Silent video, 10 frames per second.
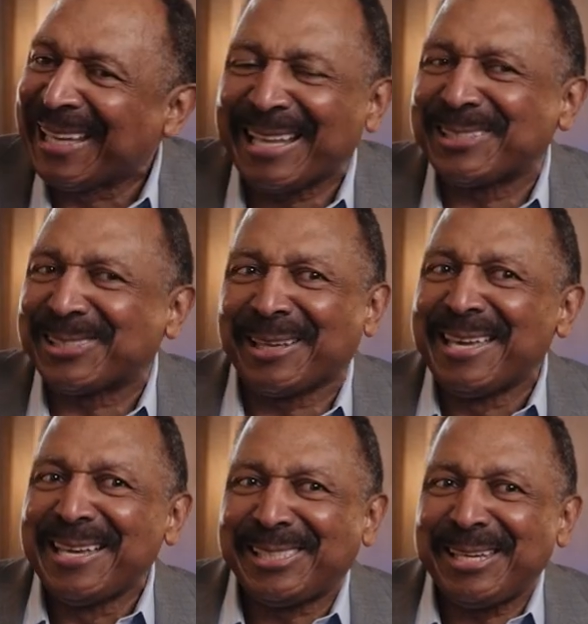And I just thought,
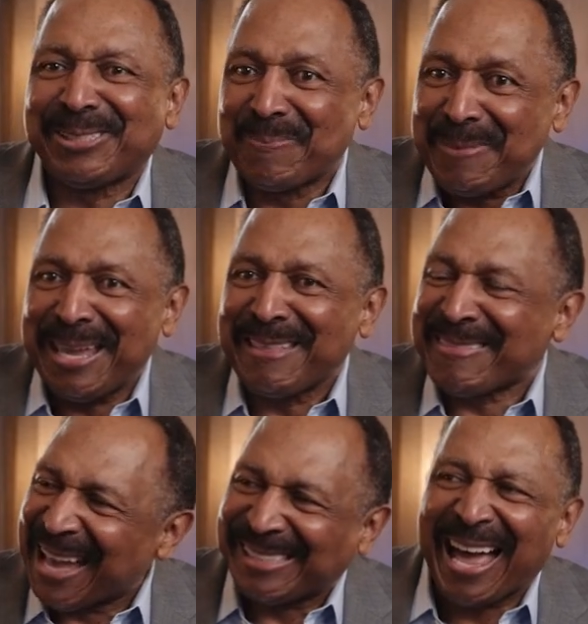see, to me,
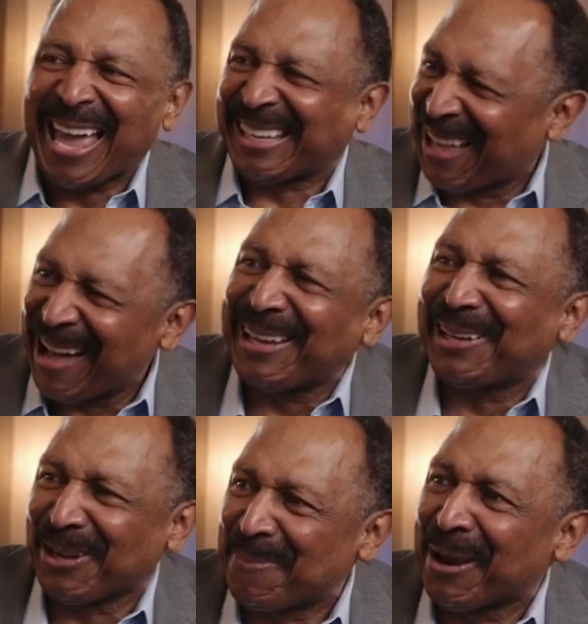that's
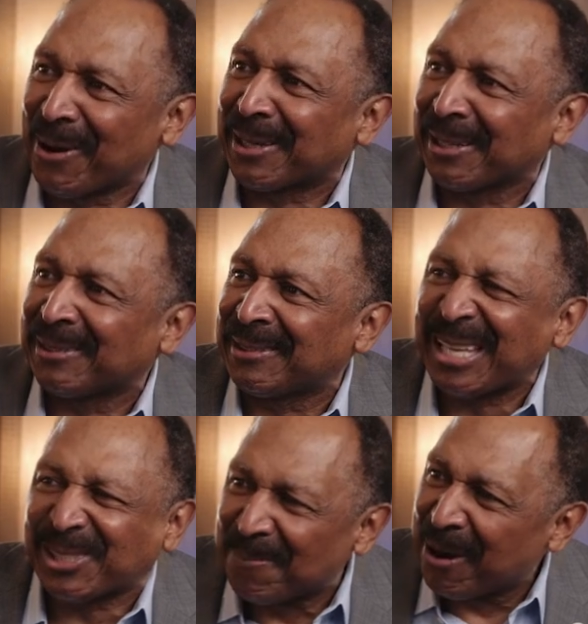iconic America.
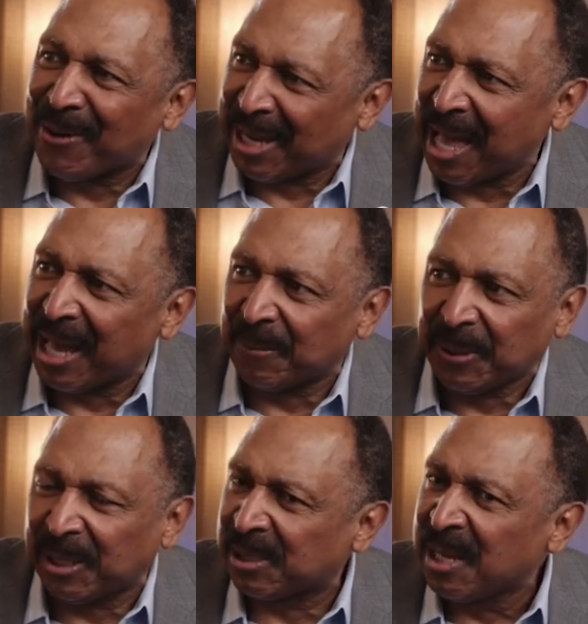That's Americana,
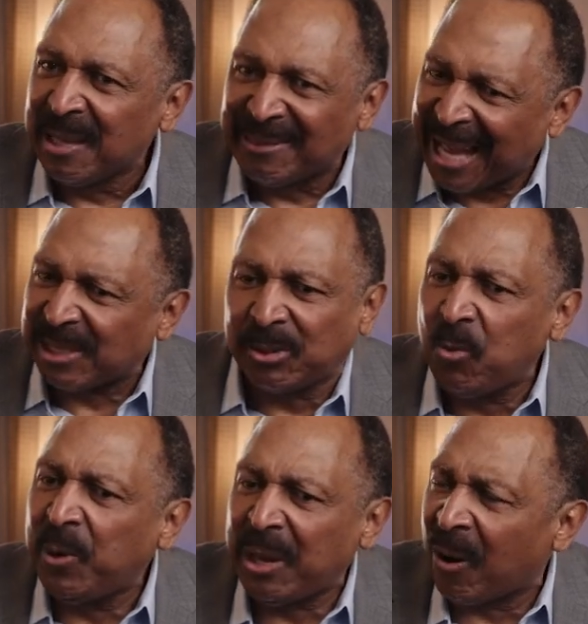because that's who
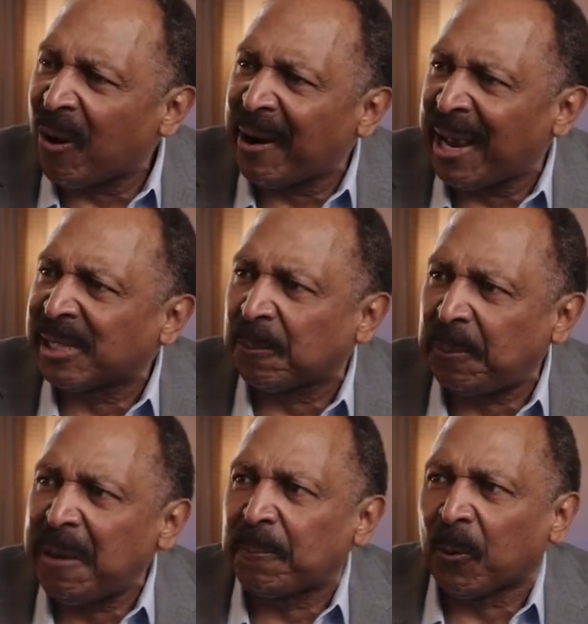we are as a
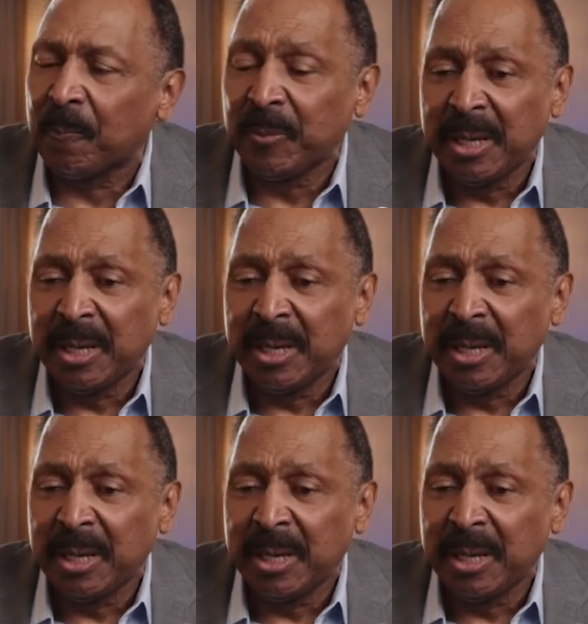people.